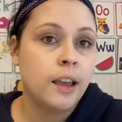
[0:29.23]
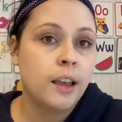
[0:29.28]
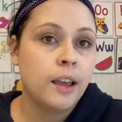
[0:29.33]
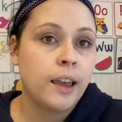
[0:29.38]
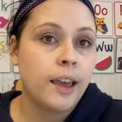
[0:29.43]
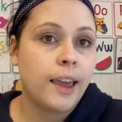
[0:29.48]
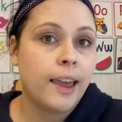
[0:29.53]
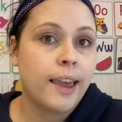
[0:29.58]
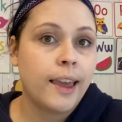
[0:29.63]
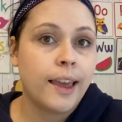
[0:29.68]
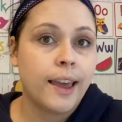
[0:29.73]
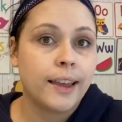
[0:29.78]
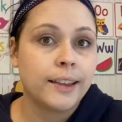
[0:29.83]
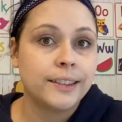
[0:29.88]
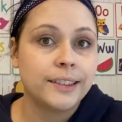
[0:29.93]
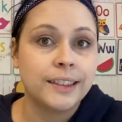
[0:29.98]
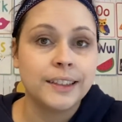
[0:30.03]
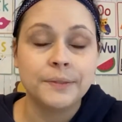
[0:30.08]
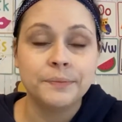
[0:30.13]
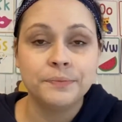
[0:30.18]
And
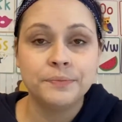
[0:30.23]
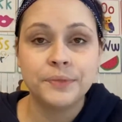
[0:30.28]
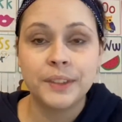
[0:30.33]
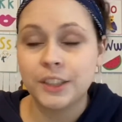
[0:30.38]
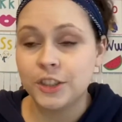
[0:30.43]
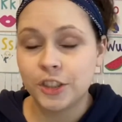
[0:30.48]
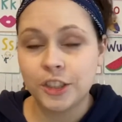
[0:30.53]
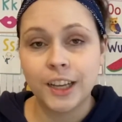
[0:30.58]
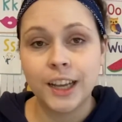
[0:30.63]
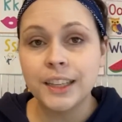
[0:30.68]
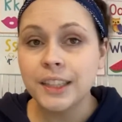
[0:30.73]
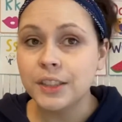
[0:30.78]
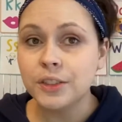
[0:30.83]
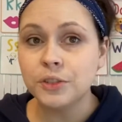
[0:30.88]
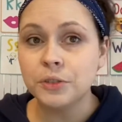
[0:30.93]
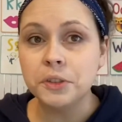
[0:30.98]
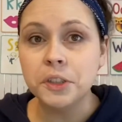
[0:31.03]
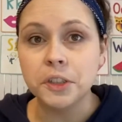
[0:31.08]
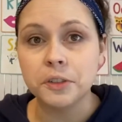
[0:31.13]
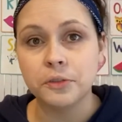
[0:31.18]
it's Chinese New
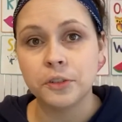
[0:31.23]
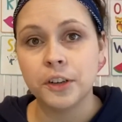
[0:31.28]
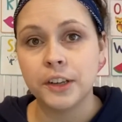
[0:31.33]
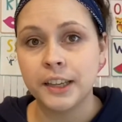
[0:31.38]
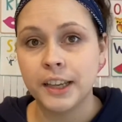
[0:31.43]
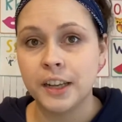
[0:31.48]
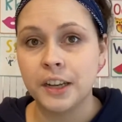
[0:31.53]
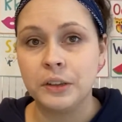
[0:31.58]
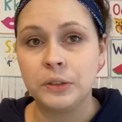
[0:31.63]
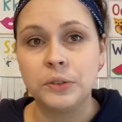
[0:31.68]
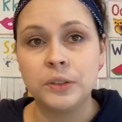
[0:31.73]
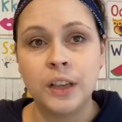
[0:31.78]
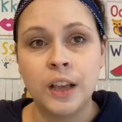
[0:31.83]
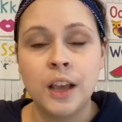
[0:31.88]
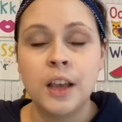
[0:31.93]
Year for our kiddos.